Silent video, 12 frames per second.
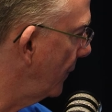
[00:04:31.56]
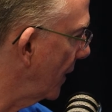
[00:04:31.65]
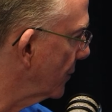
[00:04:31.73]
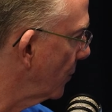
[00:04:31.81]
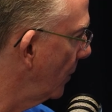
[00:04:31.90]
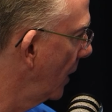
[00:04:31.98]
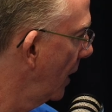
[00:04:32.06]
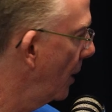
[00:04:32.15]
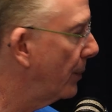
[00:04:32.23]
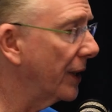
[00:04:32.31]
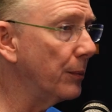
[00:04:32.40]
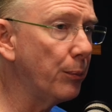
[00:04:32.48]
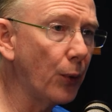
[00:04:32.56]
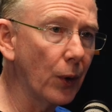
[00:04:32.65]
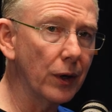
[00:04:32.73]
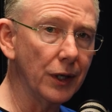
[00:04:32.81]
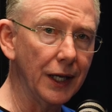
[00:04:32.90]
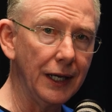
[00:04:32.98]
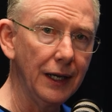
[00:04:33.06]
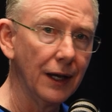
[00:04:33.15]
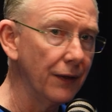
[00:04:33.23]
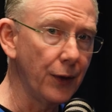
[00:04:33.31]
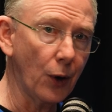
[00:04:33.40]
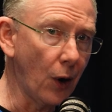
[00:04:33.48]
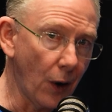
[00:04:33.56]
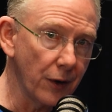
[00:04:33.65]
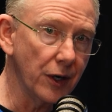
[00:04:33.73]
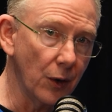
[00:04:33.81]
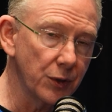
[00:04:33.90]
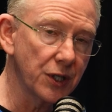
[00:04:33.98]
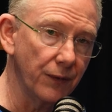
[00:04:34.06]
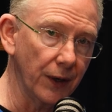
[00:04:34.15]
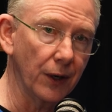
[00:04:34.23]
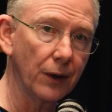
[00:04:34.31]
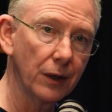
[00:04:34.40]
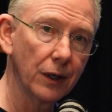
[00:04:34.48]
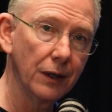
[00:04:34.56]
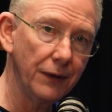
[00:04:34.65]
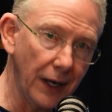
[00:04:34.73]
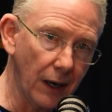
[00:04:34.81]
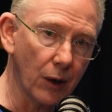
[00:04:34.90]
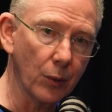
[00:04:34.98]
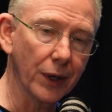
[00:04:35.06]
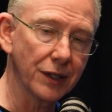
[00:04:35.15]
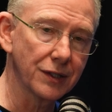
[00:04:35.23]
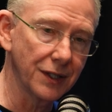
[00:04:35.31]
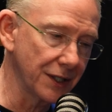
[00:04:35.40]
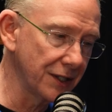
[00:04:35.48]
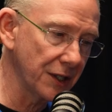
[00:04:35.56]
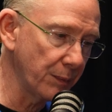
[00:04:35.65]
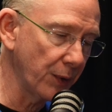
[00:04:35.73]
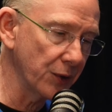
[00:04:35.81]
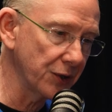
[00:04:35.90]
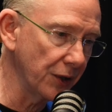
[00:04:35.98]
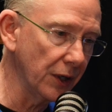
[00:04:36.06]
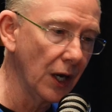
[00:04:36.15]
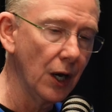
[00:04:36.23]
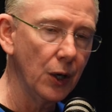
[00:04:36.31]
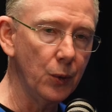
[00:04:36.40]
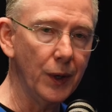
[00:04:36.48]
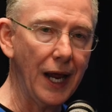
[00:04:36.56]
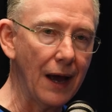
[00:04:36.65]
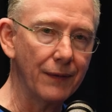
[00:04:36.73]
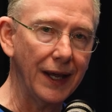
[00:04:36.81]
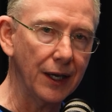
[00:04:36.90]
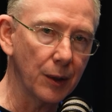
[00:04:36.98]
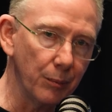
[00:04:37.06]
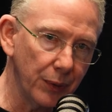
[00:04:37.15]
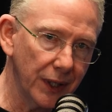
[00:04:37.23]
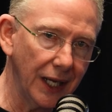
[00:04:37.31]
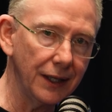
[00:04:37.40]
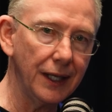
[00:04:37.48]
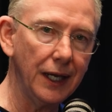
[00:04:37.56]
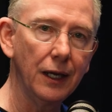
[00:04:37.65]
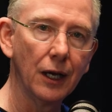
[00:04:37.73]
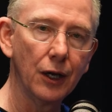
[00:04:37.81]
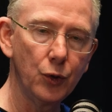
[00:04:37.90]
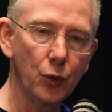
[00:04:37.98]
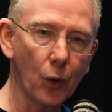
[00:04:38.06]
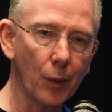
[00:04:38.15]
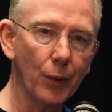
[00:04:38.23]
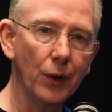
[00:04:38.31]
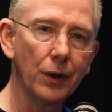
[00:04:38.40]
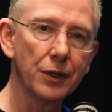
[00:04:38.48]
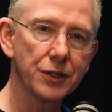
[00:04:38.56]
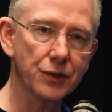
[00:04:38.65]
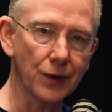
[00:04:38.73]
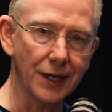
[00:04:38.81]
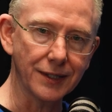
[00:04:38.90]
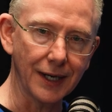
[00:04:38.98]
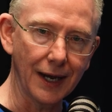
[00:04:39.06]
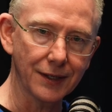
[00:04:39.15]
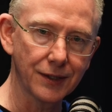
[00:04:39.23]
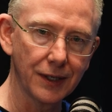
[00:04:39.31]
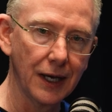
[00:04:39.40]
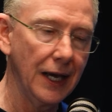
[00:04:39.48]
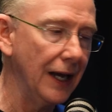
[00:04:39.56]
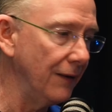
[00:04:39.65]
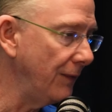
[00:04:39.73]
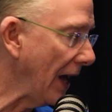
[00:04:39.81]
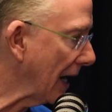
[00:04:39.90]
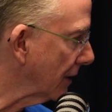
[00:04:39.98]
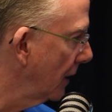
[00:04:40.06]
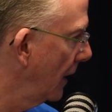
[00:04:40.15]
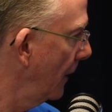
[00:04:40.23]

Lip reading: vessel. But importantly, there are no severe narrowings. This is a person who would have a completely normal stress test. In fact,